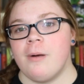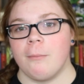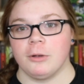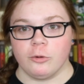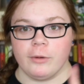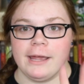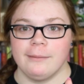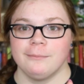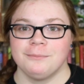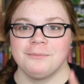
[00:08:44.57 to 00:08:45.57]
I'm gonna rant
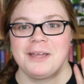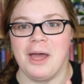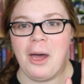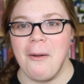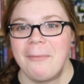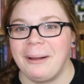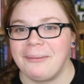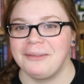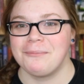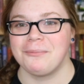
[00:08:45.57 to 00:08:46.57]
about
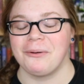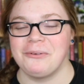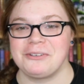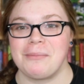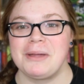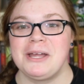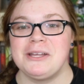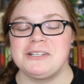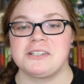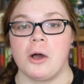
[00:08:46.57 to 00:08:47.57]
the Pro Shop.
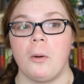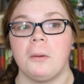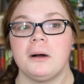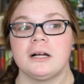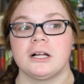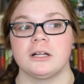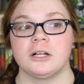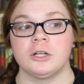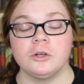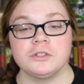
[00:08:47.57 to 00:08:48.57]
So,
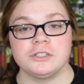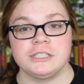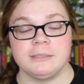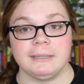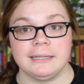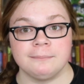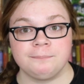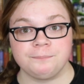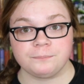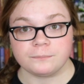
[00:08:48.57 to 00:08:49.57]
closer to me,
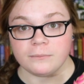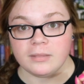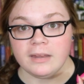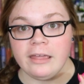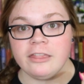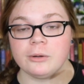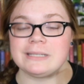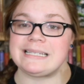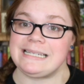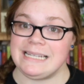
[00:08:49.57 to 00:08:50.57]
there
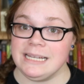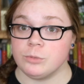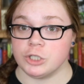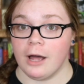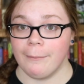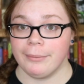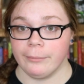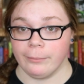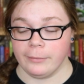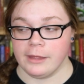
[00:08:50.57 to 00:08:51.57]
is a Team Shop,
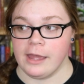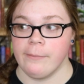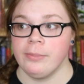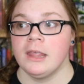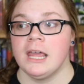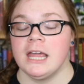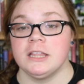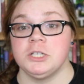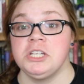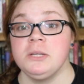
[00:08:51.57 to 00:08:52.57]
okay?
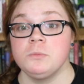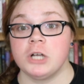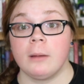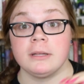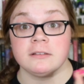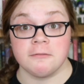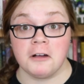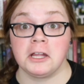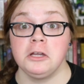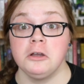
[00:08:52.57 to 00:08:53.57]
The Team Shop is a
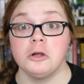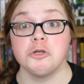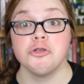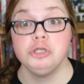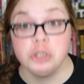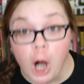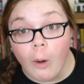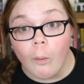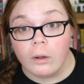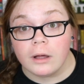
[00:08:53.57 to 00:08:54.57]
fucking
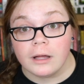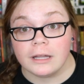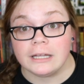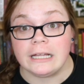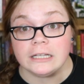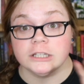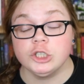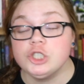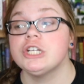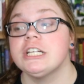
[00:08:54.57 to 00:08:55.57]
joke, like
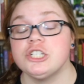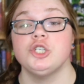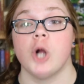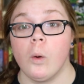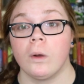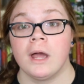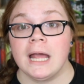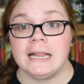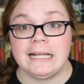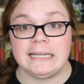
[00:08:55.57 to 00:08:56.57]
legit joke.
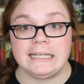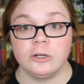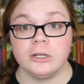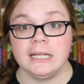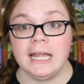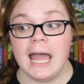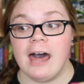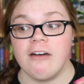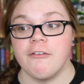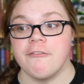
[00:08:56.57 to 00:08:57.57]
They literally
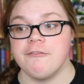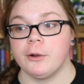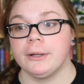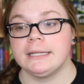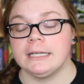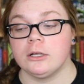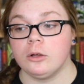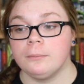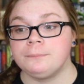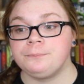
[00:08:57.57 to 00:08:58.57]
have very
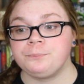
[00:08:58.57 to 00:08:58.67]
little